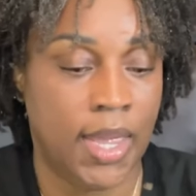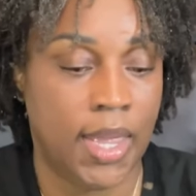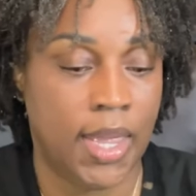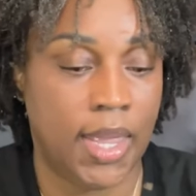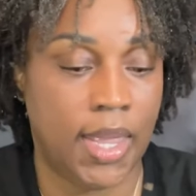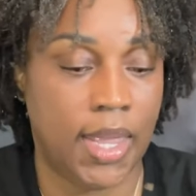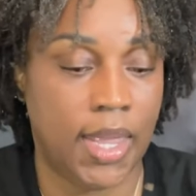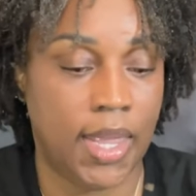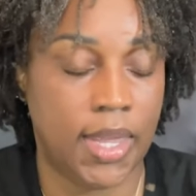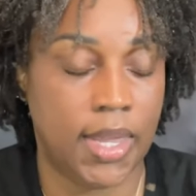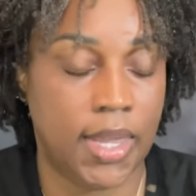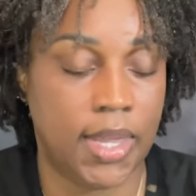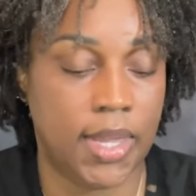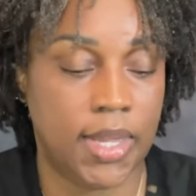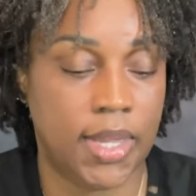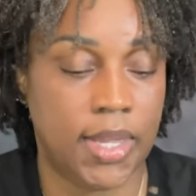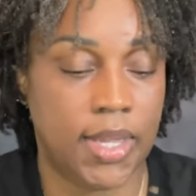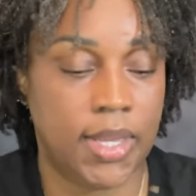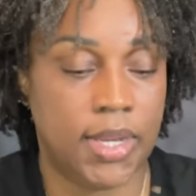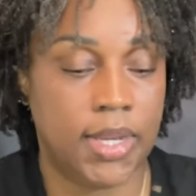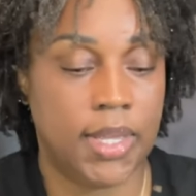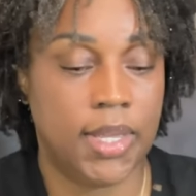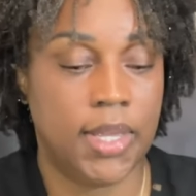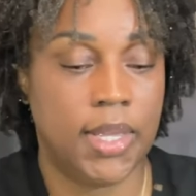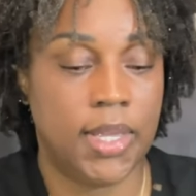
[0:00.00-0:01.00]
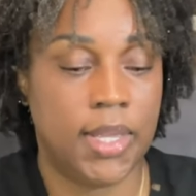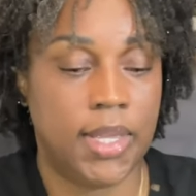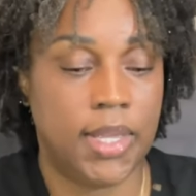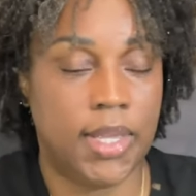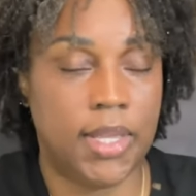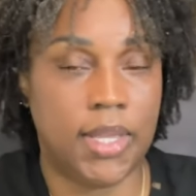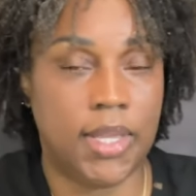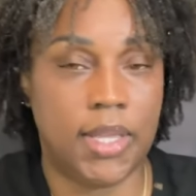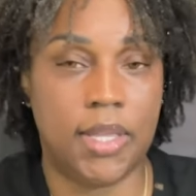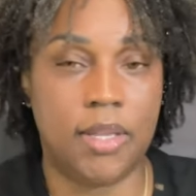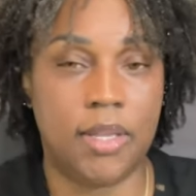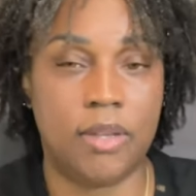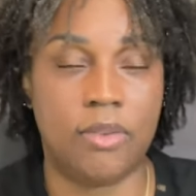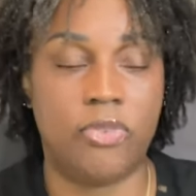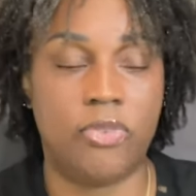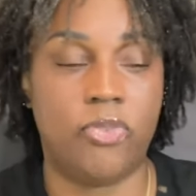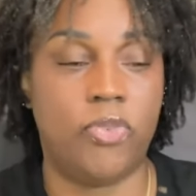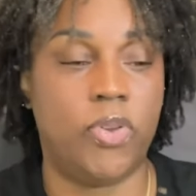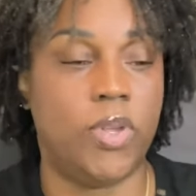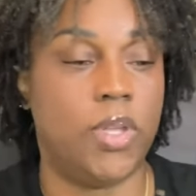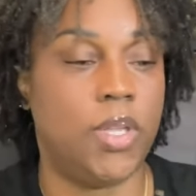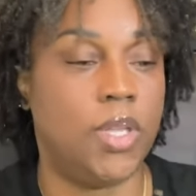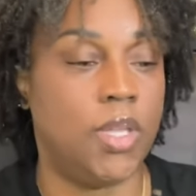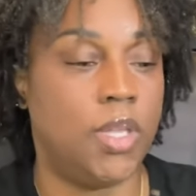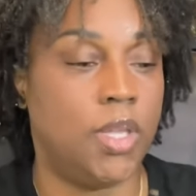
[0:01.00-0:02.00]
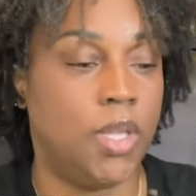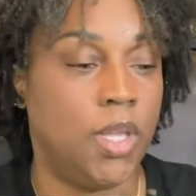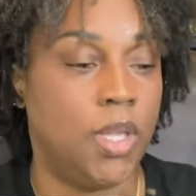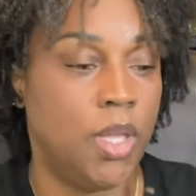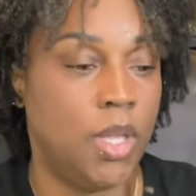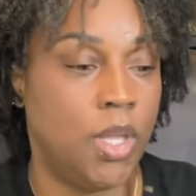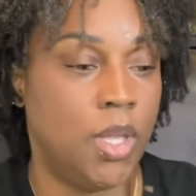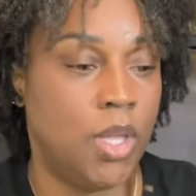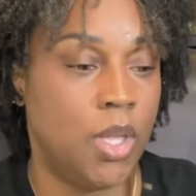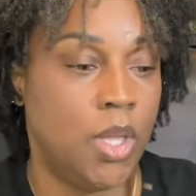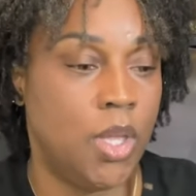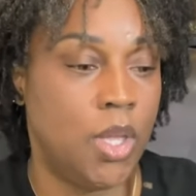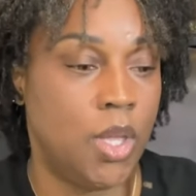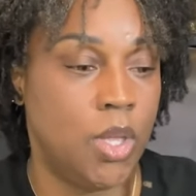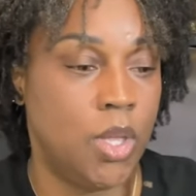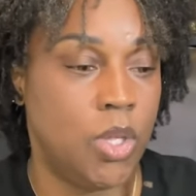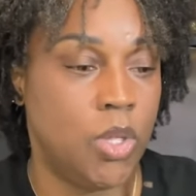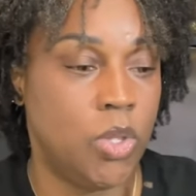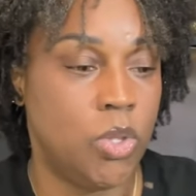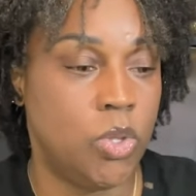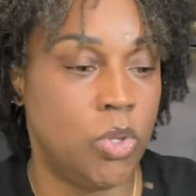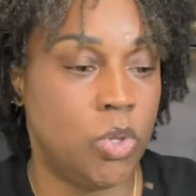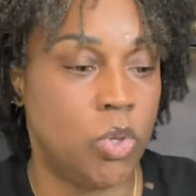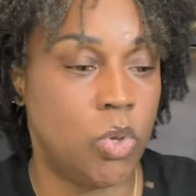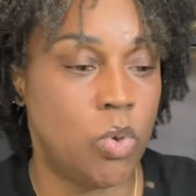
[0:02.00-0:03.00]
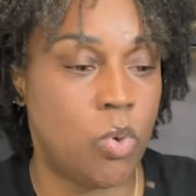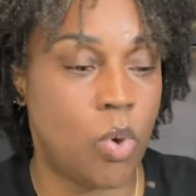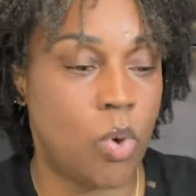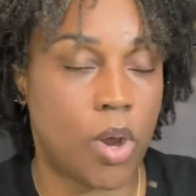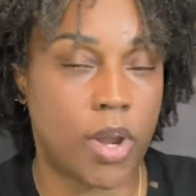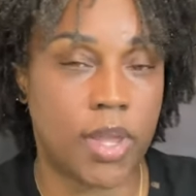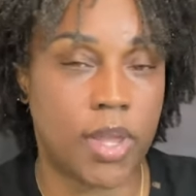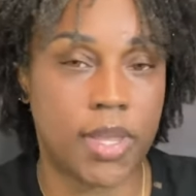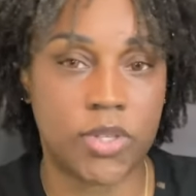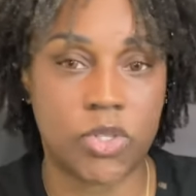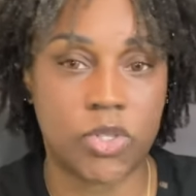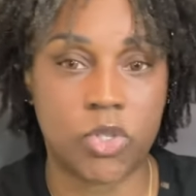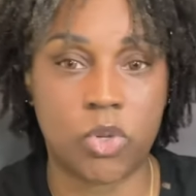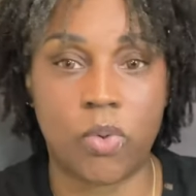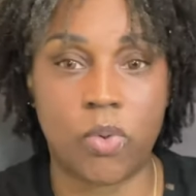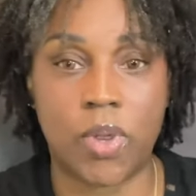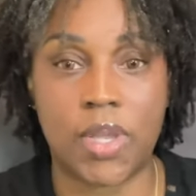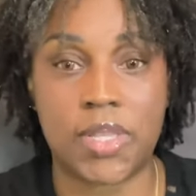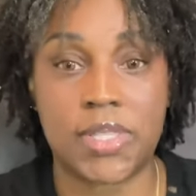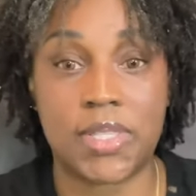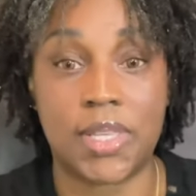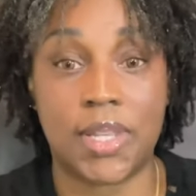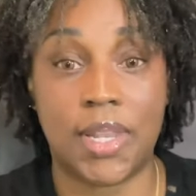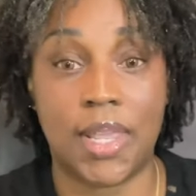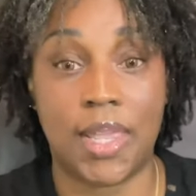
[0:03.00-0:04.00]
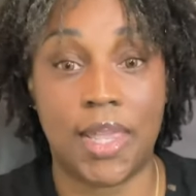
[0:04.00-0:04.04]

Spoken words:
And if you are interested